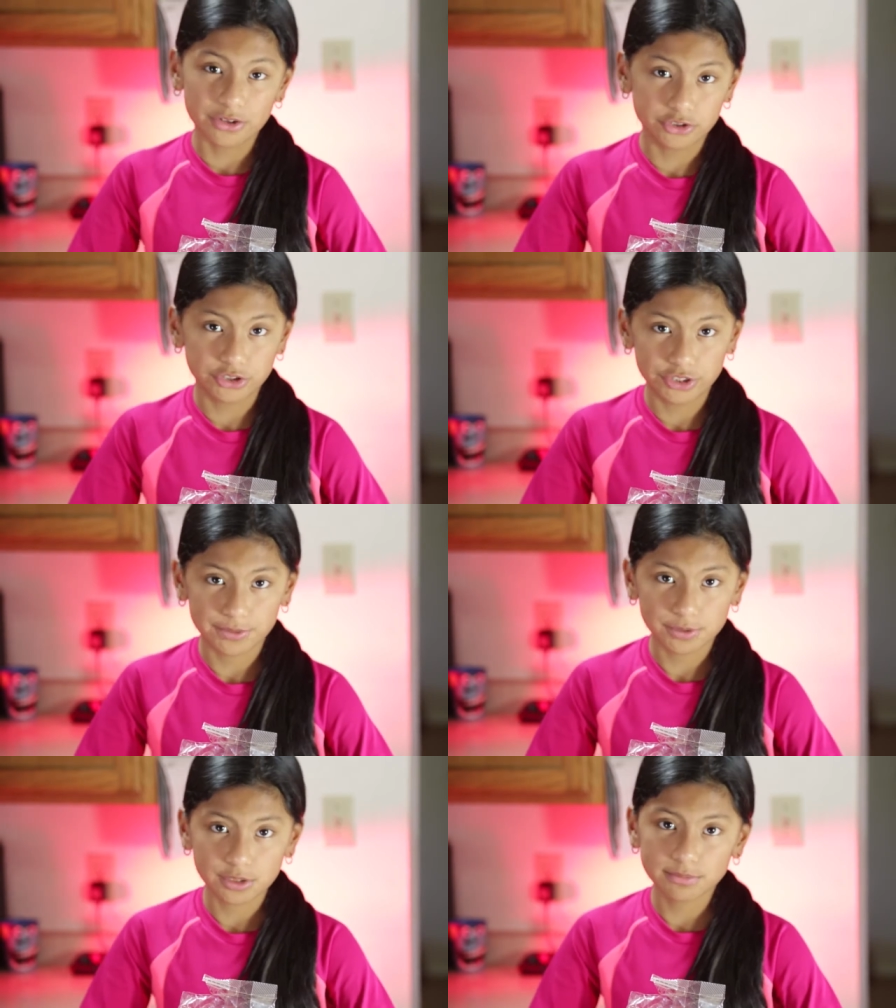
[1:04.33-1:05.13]
energy.
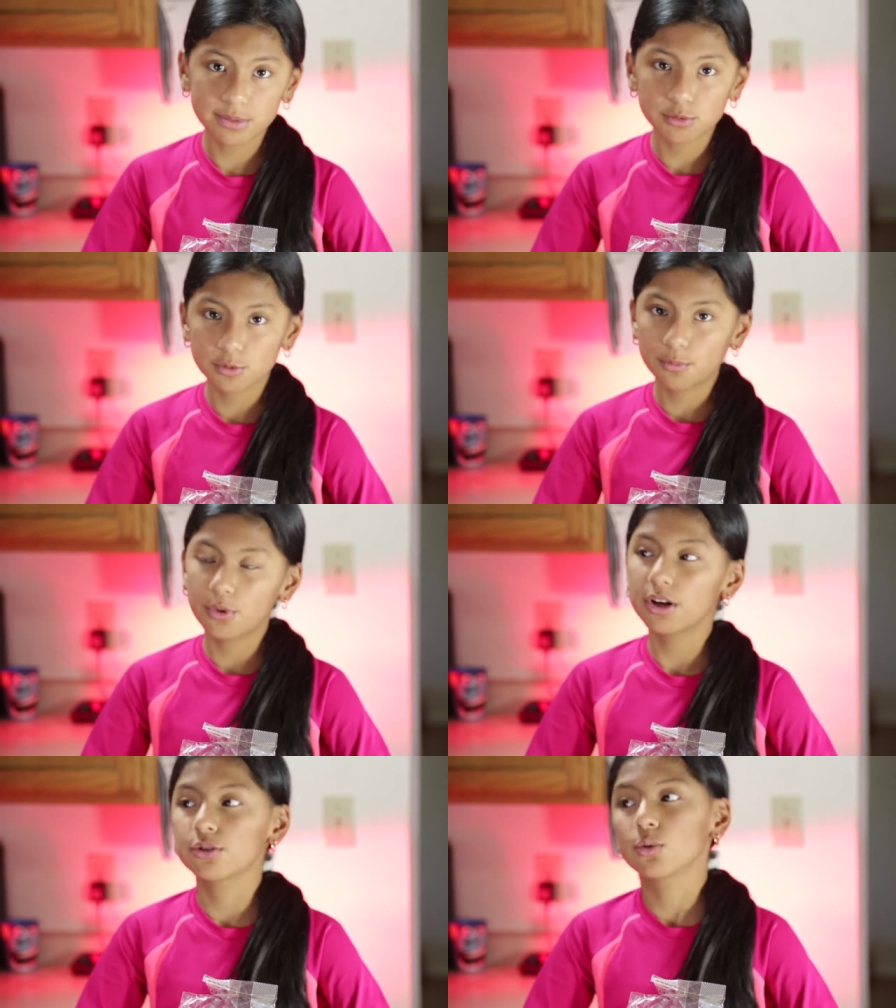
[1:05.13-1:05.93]
Sometimes your
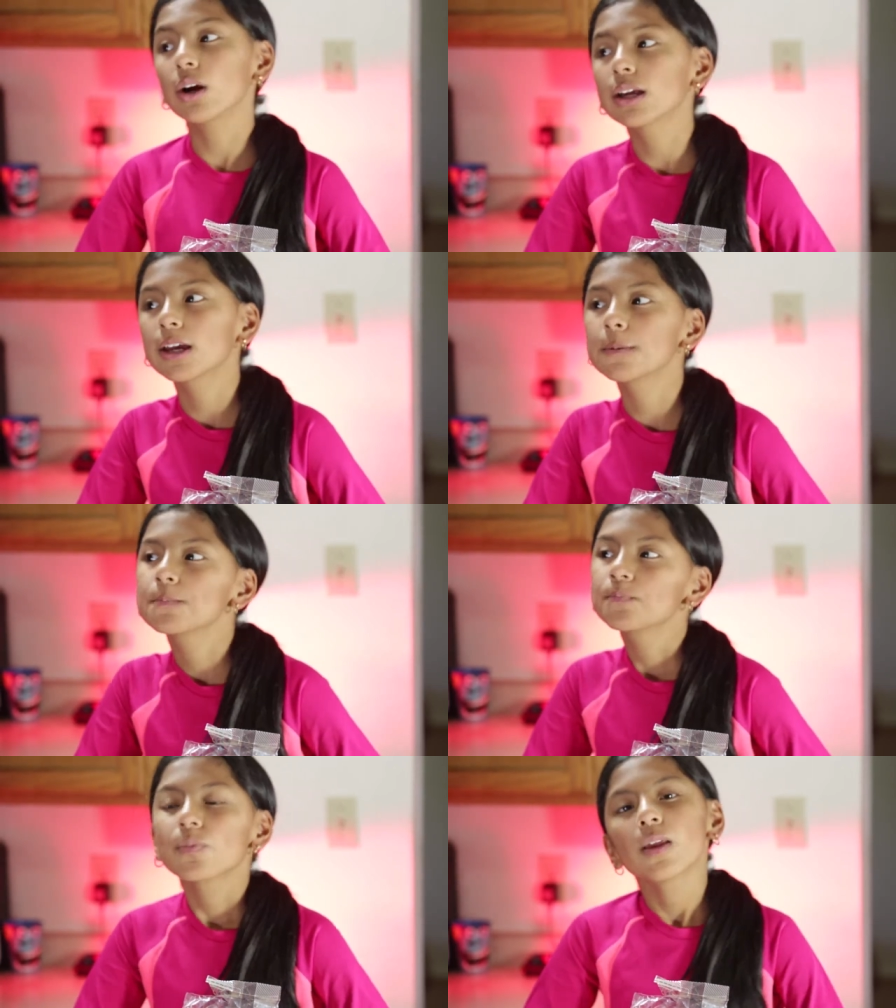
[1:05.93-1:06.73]
brain is working,
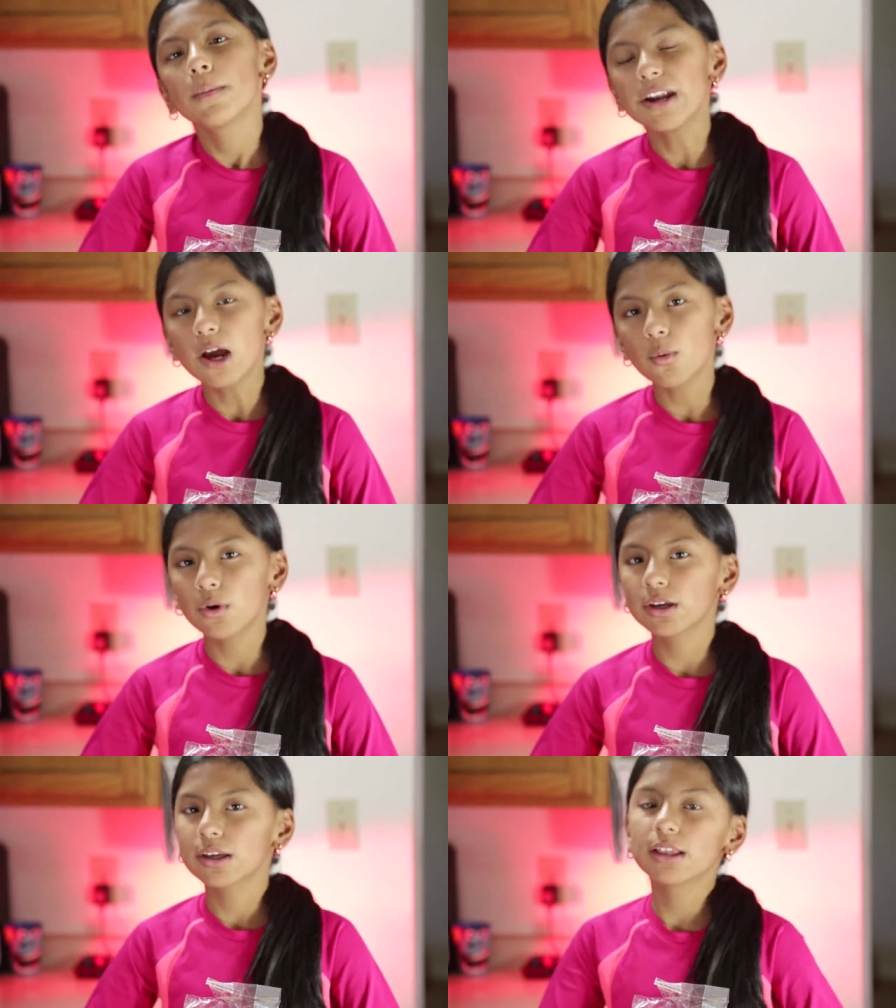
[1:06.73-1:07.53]
but not
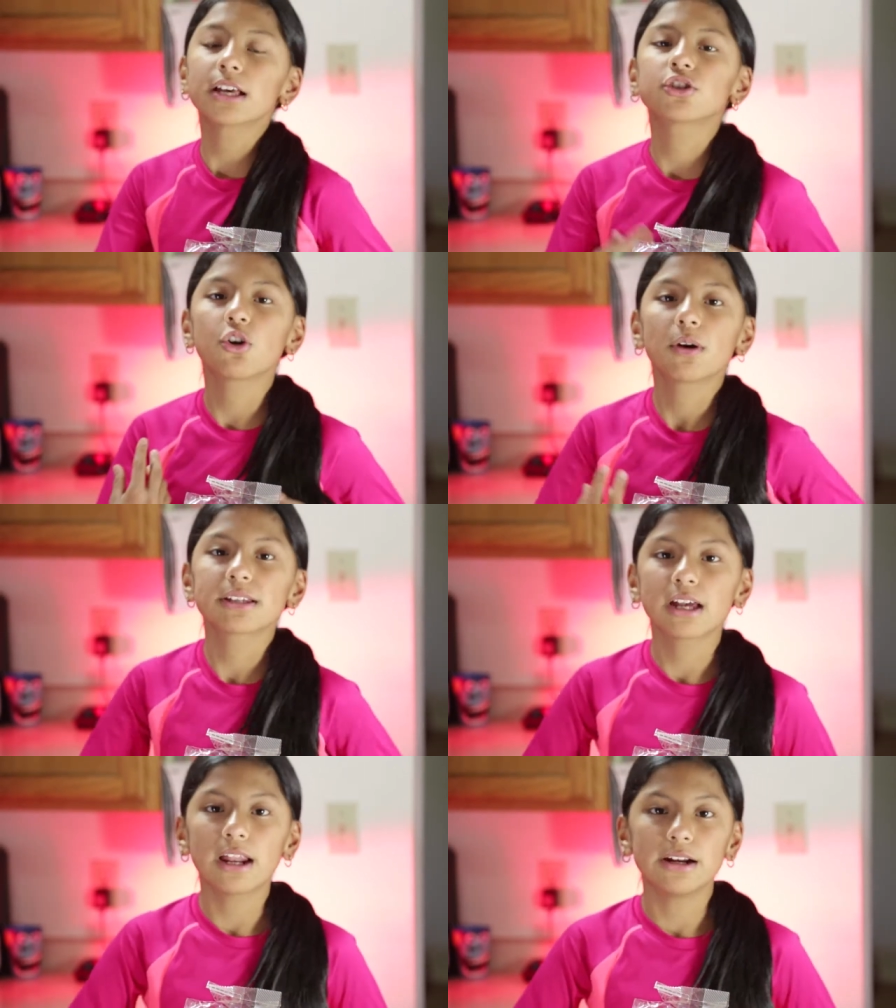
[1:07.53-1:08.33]
working like so
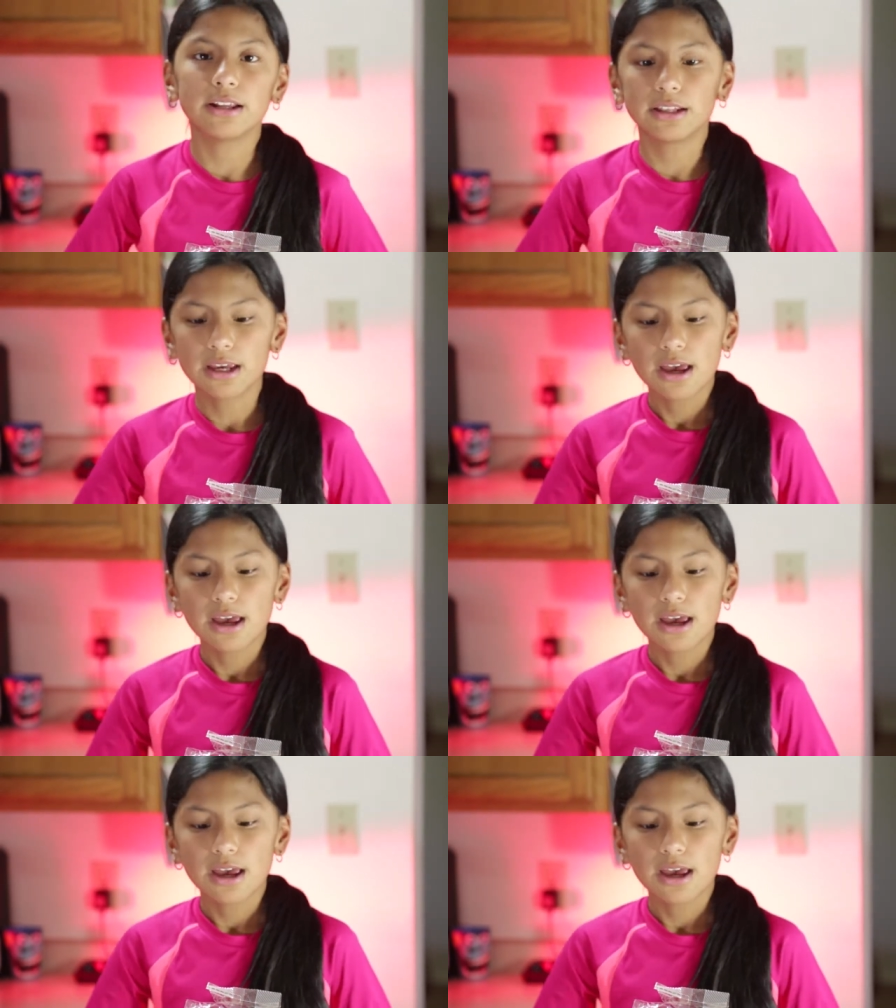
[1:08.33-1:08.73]
excitedly.